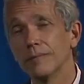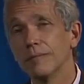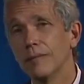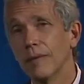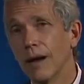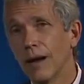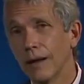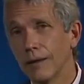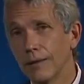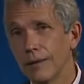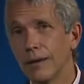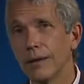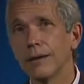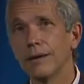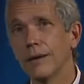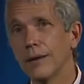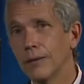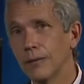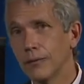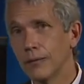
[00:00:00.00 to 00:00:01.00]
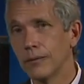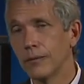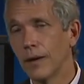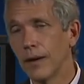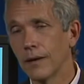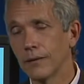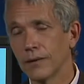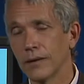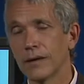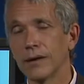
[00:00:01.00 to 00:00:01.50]
I think of
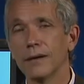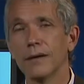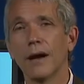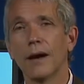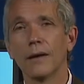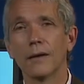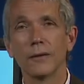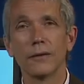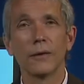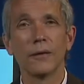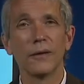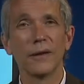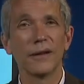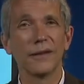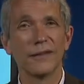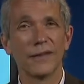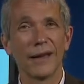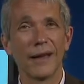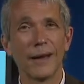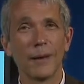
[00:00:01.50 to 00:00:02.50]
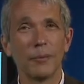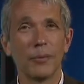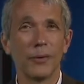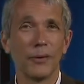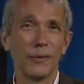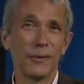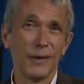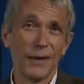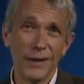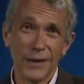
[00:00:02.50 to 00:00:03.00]
as a canonical
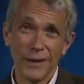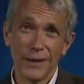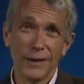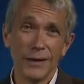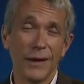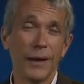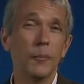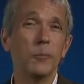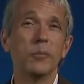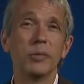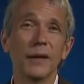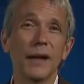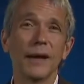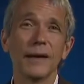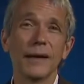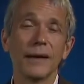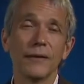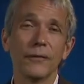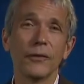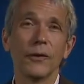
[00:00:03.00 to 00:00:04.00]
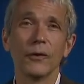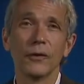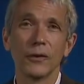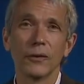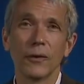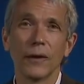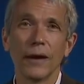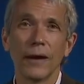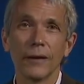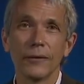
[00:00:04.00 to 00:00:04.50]
example a bloody
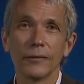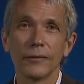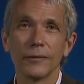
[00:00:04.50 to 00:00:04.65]
photograph.